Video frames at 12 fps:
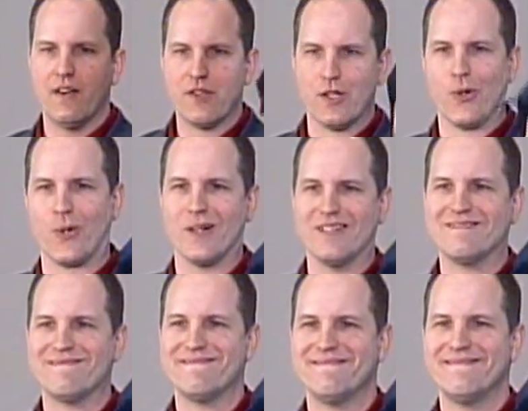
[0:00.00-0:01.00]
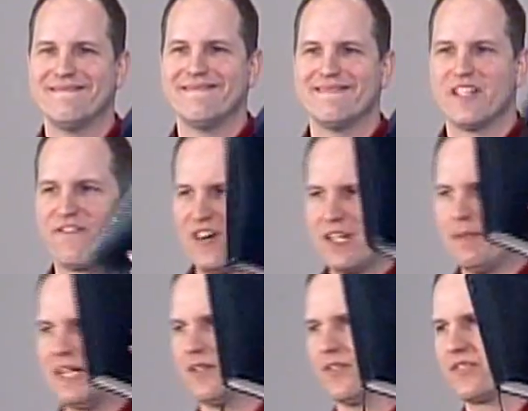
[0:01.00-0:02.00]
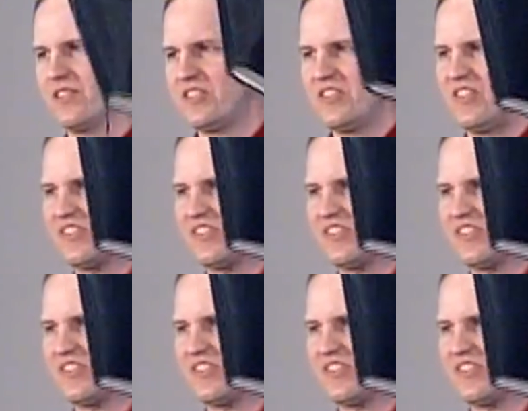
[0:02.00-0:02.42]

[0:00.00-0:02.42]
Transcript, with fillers: of the Lord. The fundamentals. This